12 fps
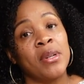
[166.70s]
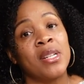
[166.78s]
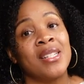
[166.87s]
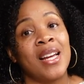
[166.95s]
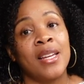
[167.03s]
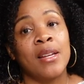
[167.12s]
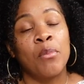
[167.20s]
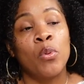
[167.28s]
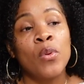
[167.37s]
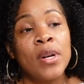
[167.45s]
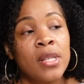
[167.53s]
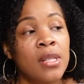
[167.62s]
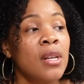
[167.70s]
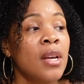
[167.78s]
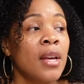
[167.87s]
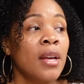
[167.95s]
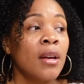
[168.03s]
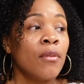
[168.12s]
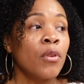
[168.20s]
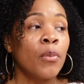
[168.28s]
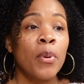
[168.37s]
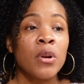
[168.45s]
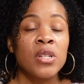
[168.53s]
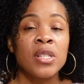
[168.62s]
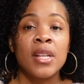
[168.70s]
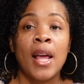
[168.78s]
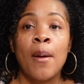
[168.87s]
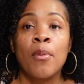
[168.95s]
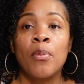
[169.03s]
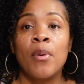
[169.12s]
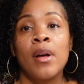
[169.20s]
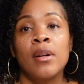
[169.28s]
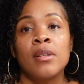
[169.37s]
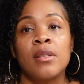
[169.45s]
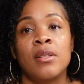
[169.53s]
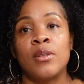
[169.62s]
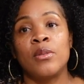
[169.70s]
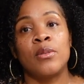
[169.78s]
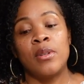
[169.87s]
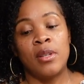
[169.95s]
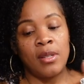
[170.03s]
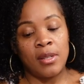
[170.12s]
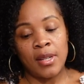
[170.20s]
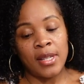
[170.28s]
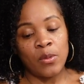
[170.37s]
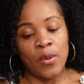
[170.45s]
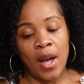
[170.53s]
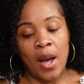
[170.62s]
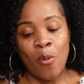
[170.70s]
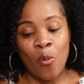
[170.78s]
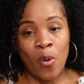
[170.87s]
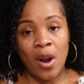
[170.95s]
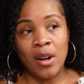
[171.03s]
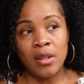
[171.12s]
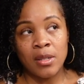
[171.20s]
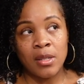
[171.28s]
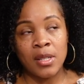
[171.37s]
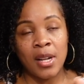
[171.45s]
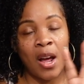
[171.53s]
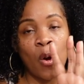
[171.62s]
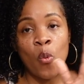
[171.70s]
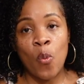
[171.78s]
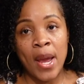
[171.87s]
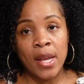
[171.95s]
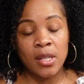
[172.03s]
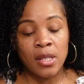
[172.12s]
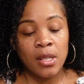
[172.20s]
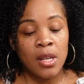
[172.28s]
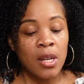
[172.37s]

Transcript: because I get points for purchasing Apple products. So that's why I, I just said I'll wait.